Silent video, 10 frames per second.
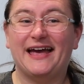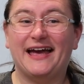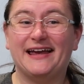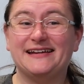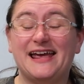
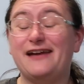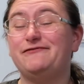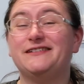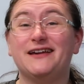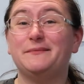and
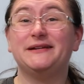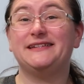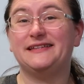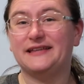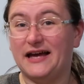every time I
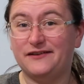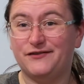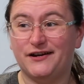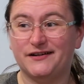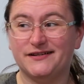see the
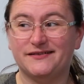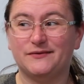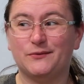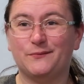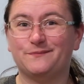advert, I
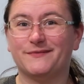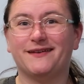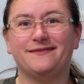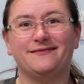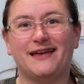
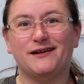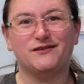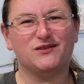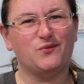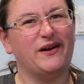think, that
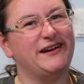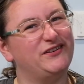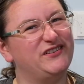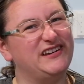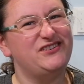looks quite
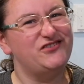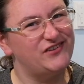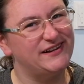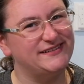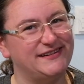
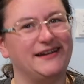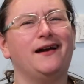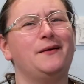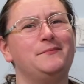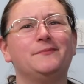interesting,
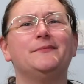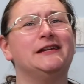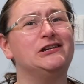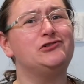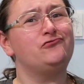I'm
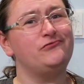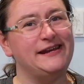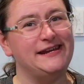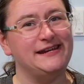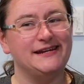
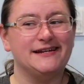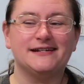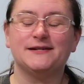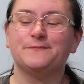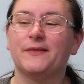
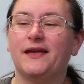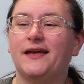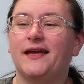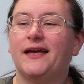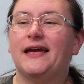intrigued.
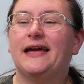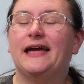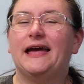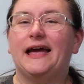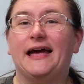
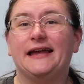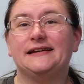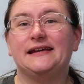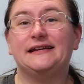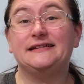
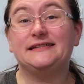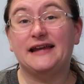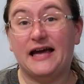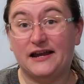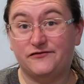And it is an
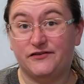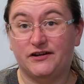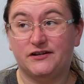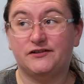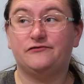
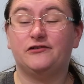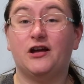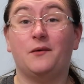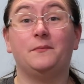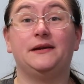advert for a
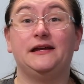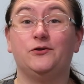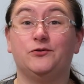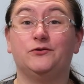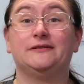company
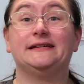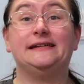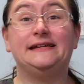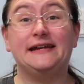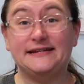called
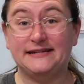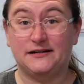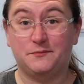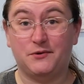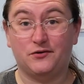Knit in
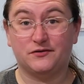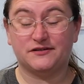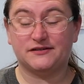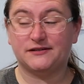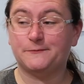a
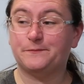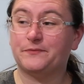Box.